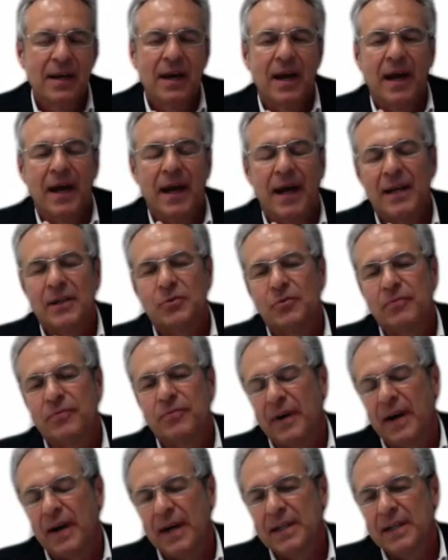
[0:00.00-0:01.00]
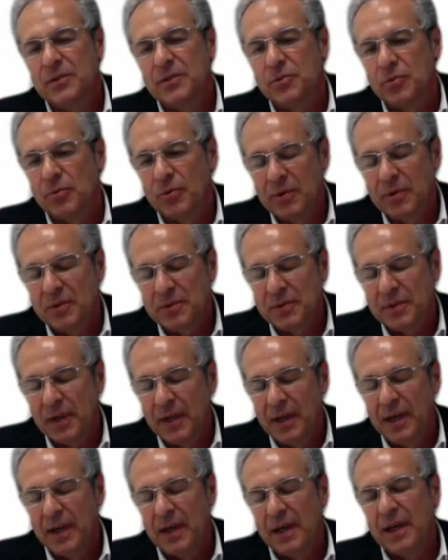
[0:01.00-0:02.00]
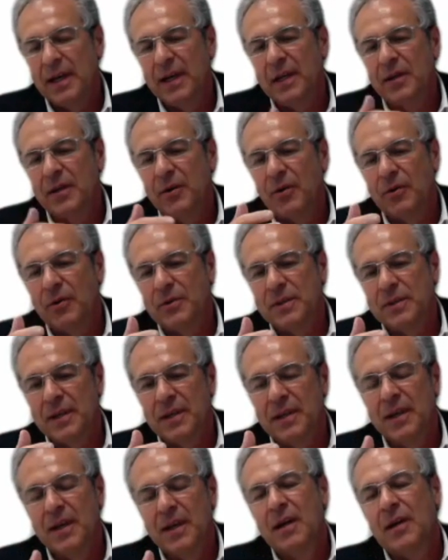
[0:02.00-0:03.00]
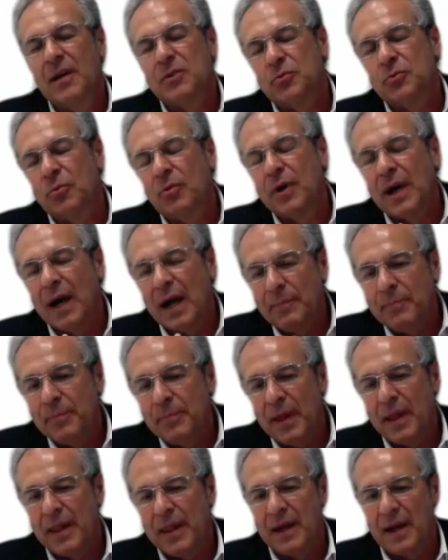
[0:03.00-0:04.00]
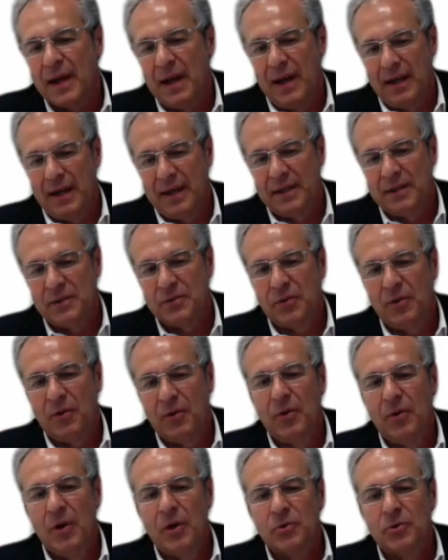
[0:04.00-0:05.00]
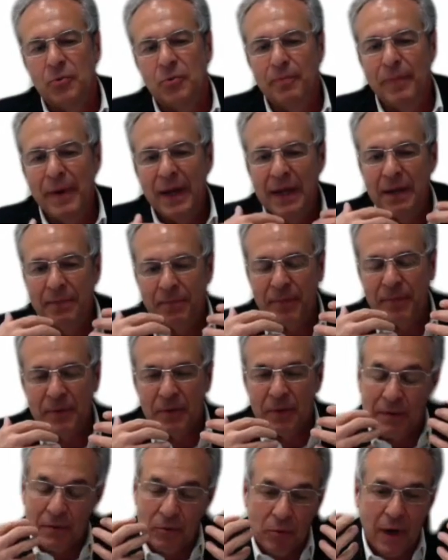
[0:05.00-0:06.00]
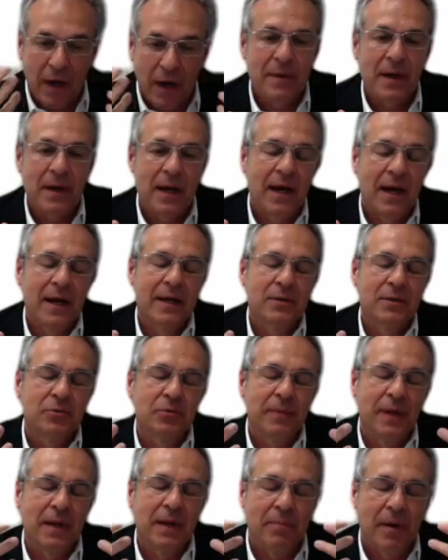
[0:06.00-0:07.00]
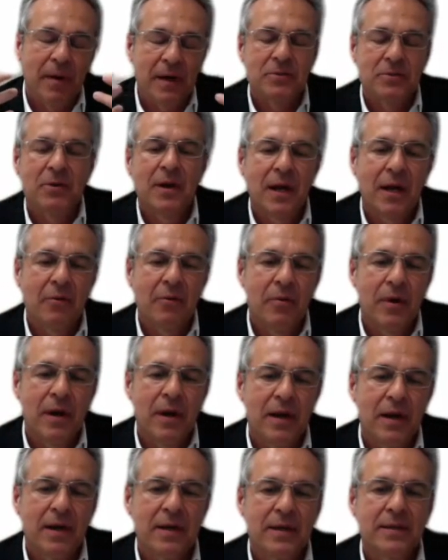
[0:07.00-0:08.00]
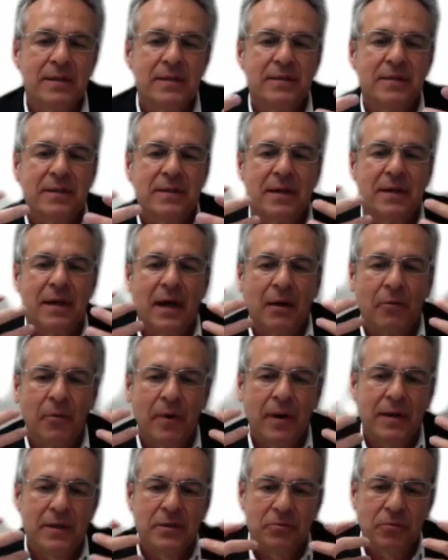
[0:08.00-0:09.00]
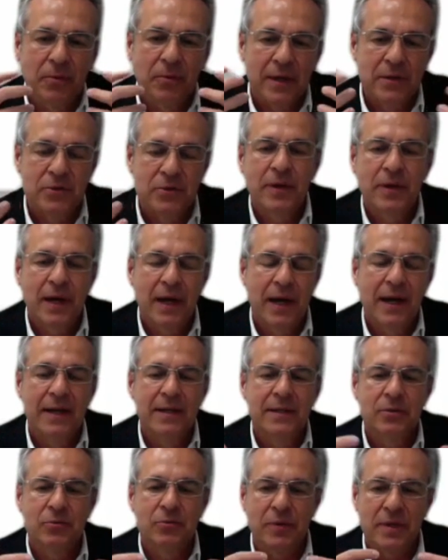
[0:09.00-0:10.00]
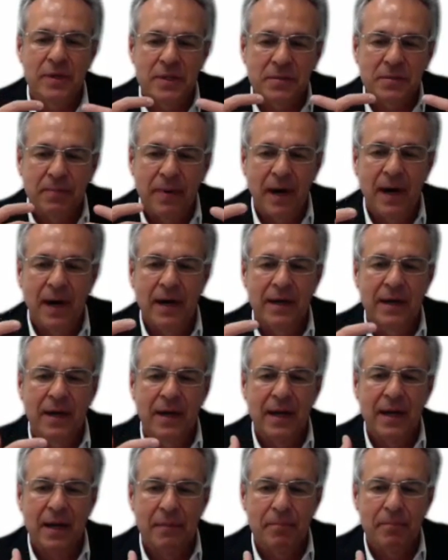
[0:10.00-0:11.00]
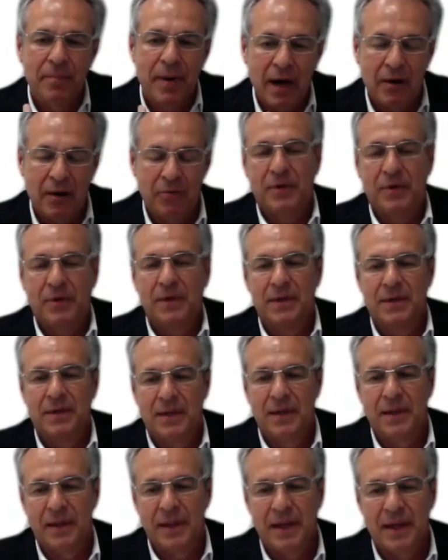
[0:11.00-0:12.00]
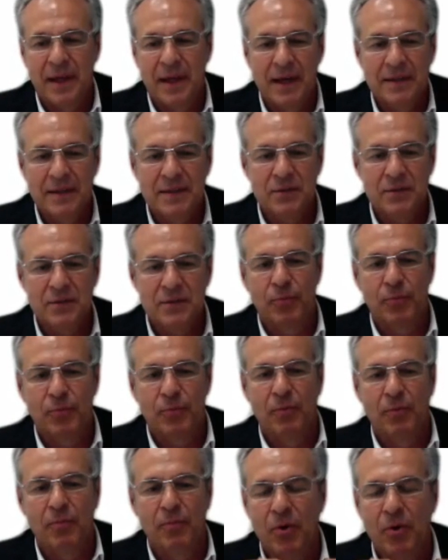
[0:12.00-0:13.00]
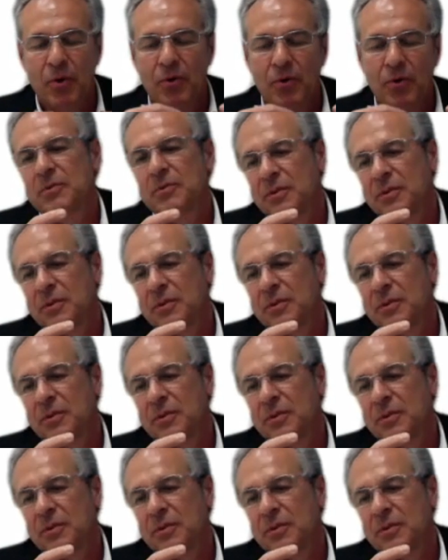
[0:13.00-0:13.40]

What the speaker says: and to find tools in order to help the client. So to help the client to build personal awareness, to educate, to inspire and empower the guest to promote